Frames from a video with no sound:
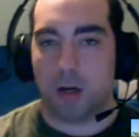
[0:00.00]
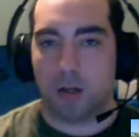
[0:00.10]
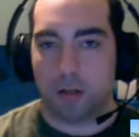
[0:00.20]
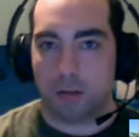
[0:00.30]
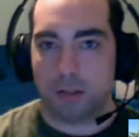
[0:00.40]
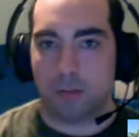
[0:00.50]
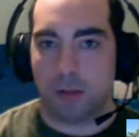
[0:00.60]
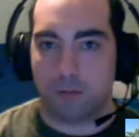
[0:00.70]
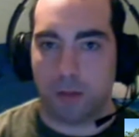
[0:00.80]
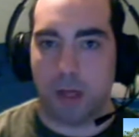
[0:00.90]
some of the
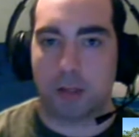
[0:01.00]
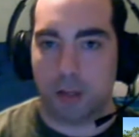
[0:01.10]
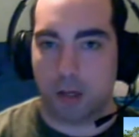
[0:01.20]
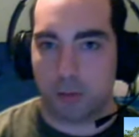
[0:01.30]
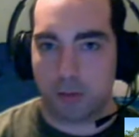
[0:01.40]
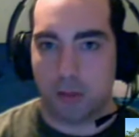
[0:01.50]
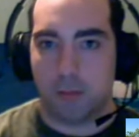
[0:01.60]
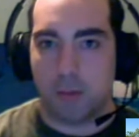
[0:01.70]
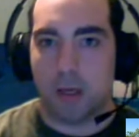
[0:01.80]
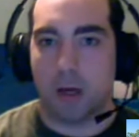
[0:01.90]
flagstones that
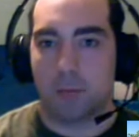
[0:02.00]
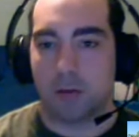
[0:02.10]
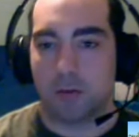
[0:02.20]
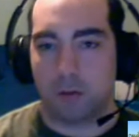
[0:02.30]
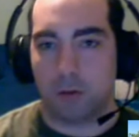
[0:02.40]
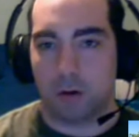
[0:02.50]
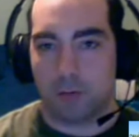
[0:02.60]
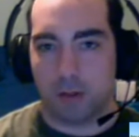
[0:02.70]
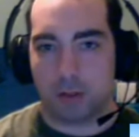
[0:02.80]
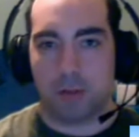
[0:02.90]
make up the floor of
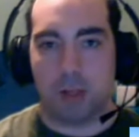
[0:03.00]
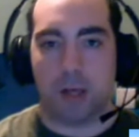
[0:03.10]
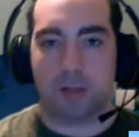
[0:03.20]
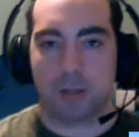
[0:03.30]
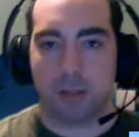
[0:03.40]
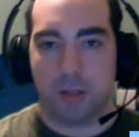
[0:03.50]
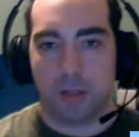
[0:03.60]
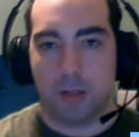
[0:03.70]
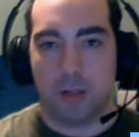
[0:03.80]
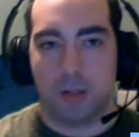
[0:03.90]
this place
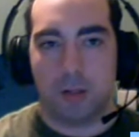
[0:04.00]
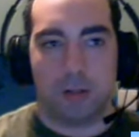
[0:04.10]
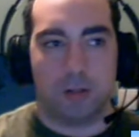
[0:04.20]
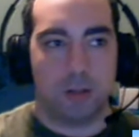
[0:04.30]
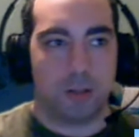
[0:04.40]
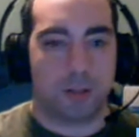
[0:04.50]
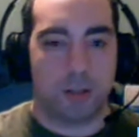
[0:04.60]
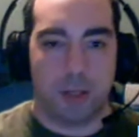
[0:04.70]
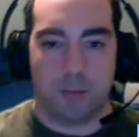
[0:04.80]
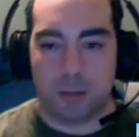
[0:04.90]

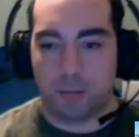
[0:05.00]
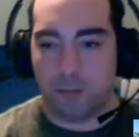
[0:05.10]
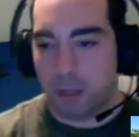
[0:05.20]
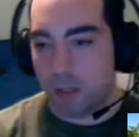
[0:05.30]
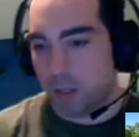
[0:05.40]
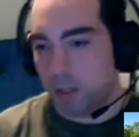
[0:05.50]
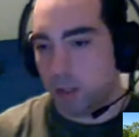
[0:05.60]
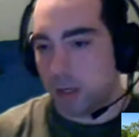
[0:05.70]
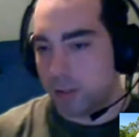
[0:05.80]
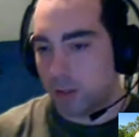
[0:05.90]
seem to be,
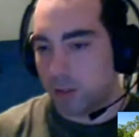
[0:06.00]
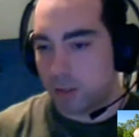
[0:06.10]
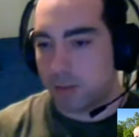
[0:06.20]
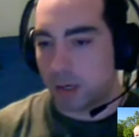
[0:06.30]
as you're inspecting